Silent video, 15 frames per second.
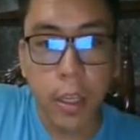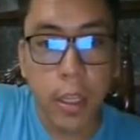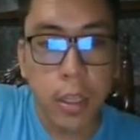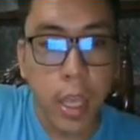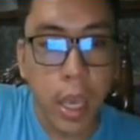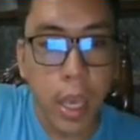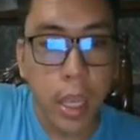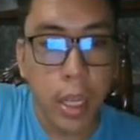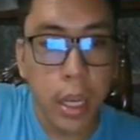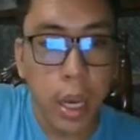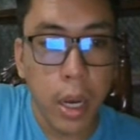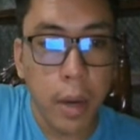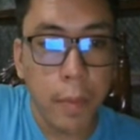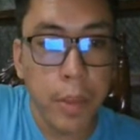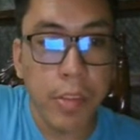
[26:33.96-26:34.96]
then
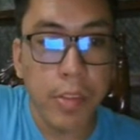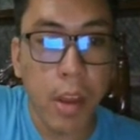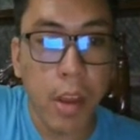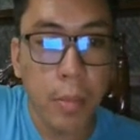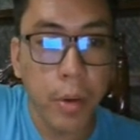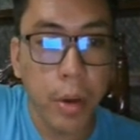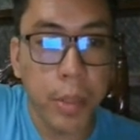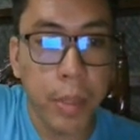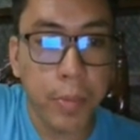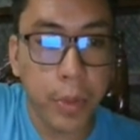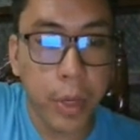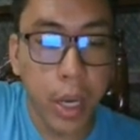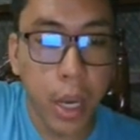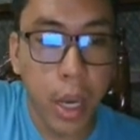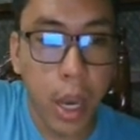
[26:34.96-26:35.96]
the sum of the,
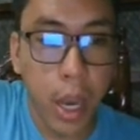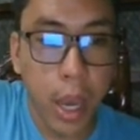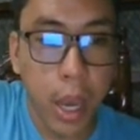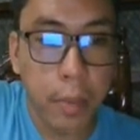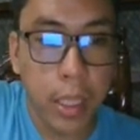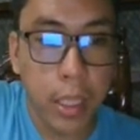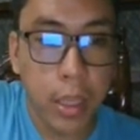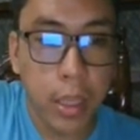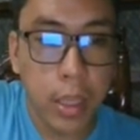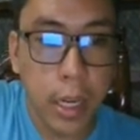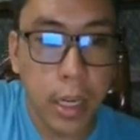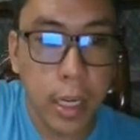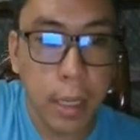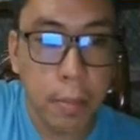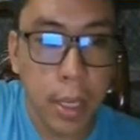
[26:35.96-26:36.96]
the
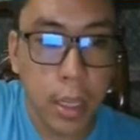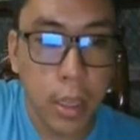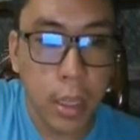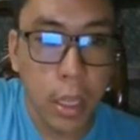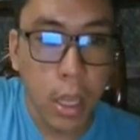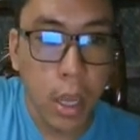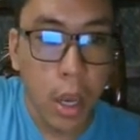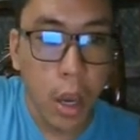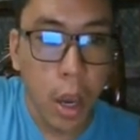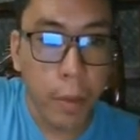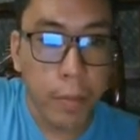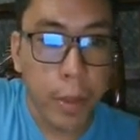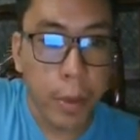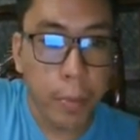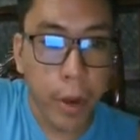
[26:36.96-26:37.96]
limit
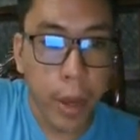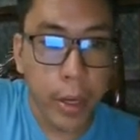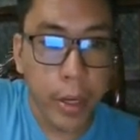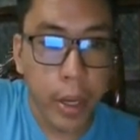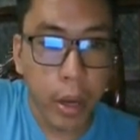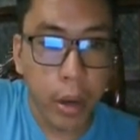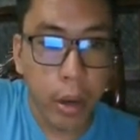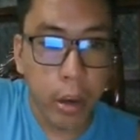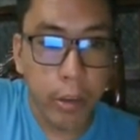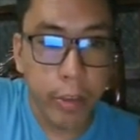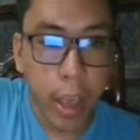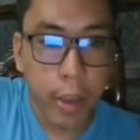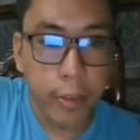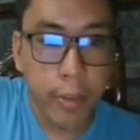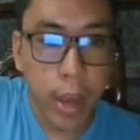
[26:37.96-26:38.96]
of the product of
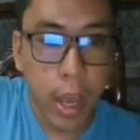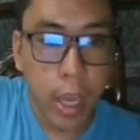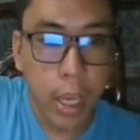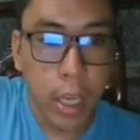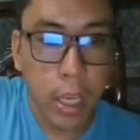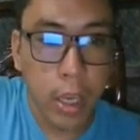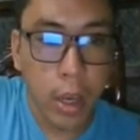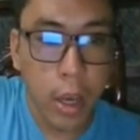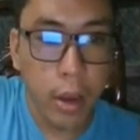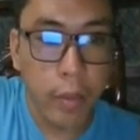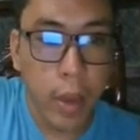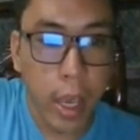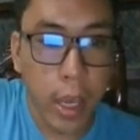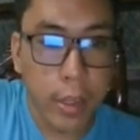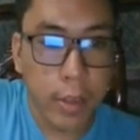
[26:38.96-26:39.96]
fi of
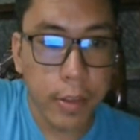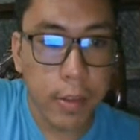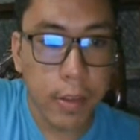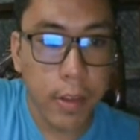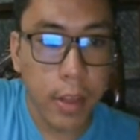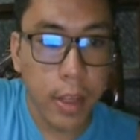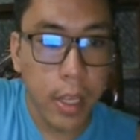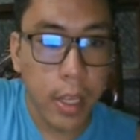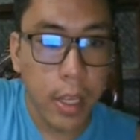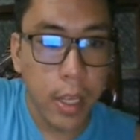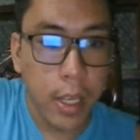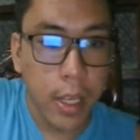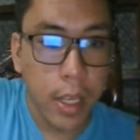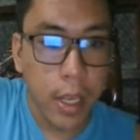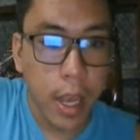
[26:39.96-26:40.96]
x,
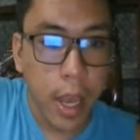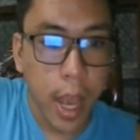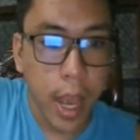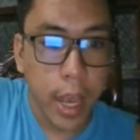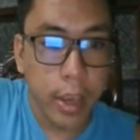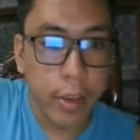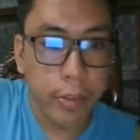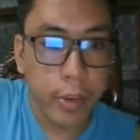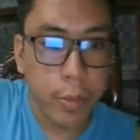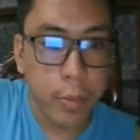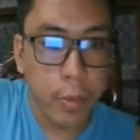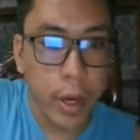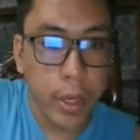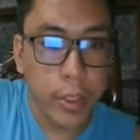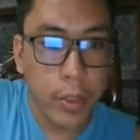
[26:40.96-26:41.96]
I
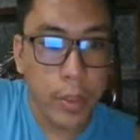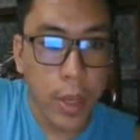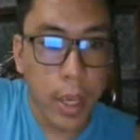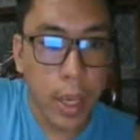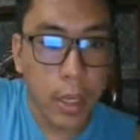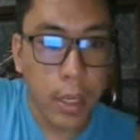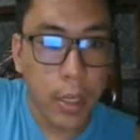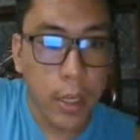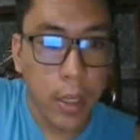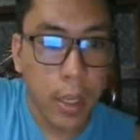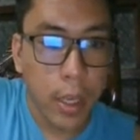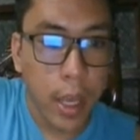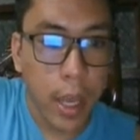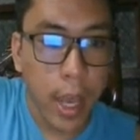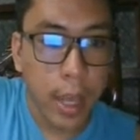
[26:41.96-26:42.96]
from 1 to n,
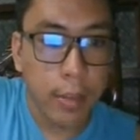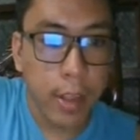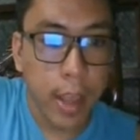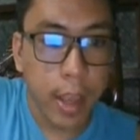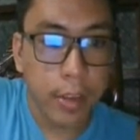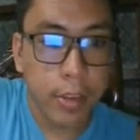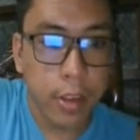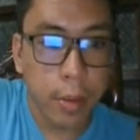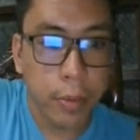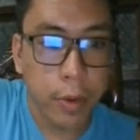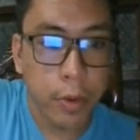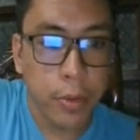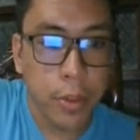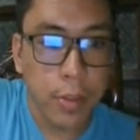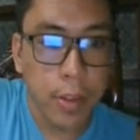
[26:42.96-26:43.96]
as x
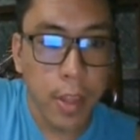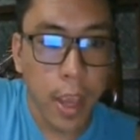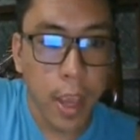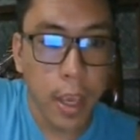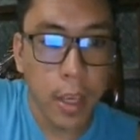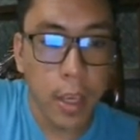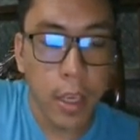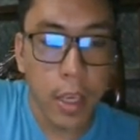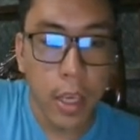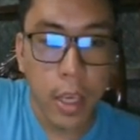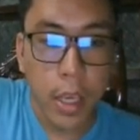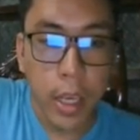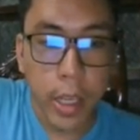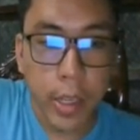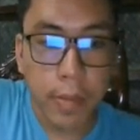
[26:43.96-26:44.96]
approaches a,
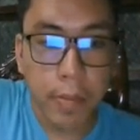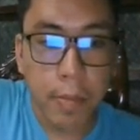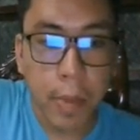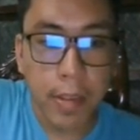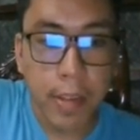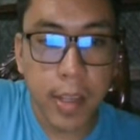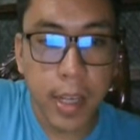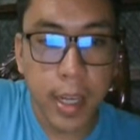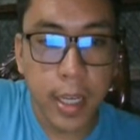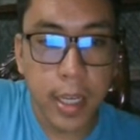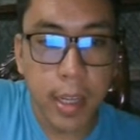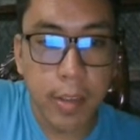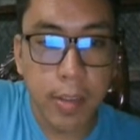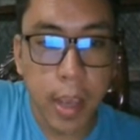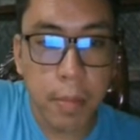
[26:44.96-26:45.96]
is basically
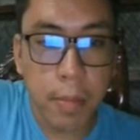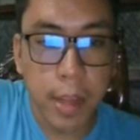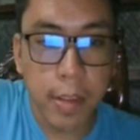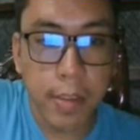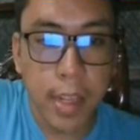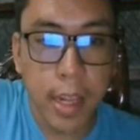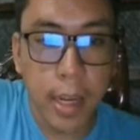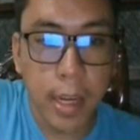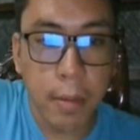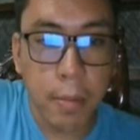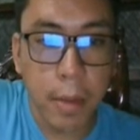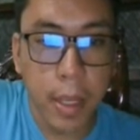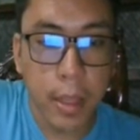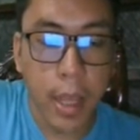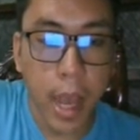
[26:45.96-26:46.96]
the same as the
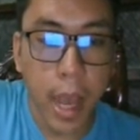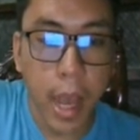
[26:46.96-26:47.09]
limit,